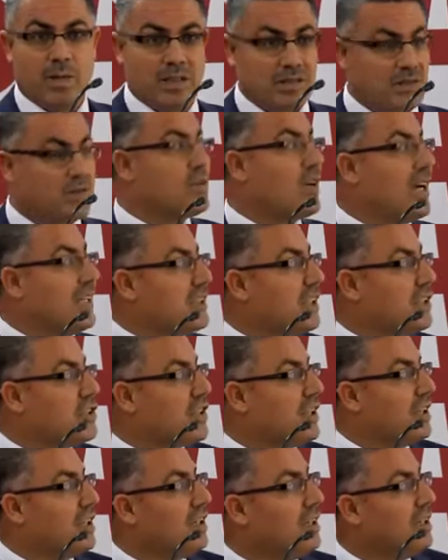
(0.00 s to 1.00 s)

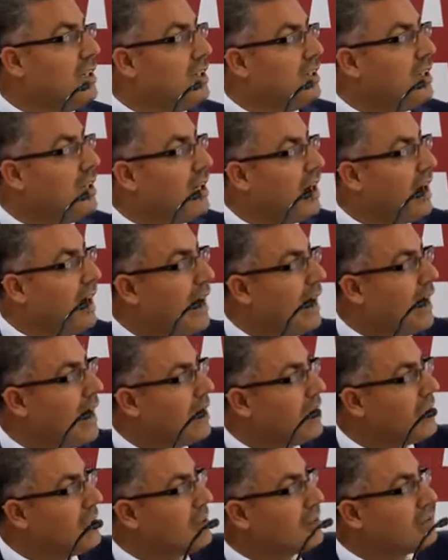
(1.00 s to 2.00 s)
strategy,
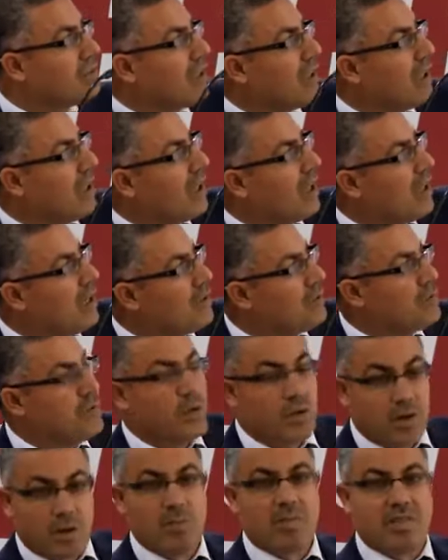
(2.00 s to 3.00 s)
and
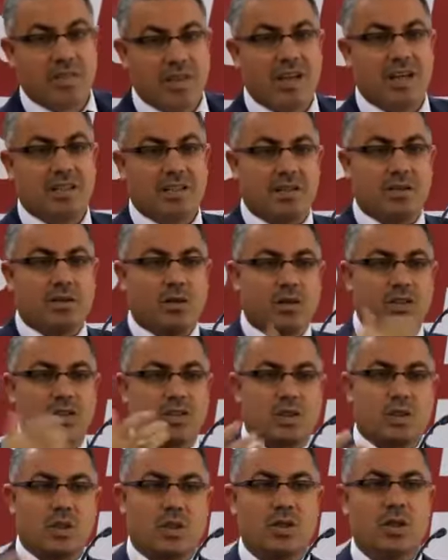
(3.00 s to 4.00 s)
forum theater
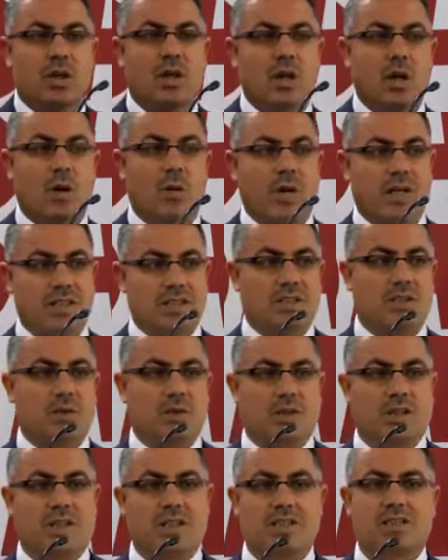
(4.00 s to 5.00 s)
also, when
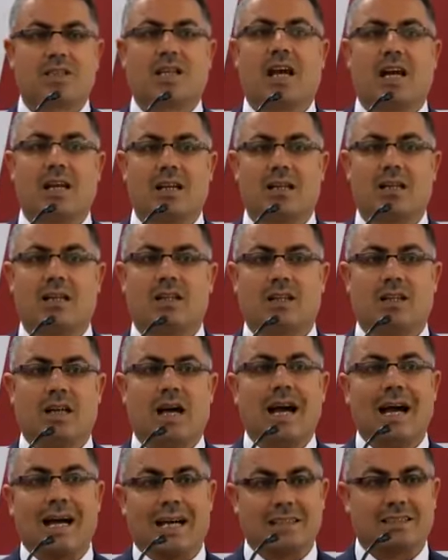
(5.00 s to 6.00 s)
students can
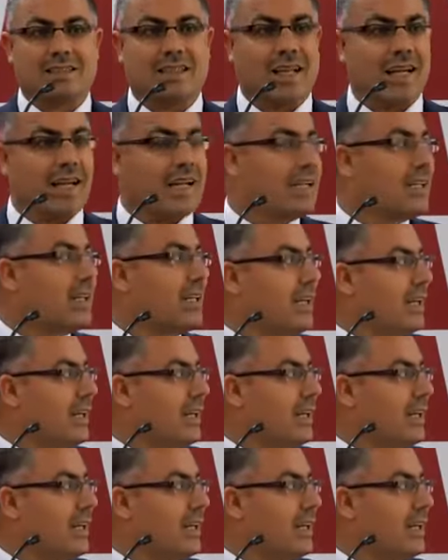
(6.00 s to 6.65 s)
act like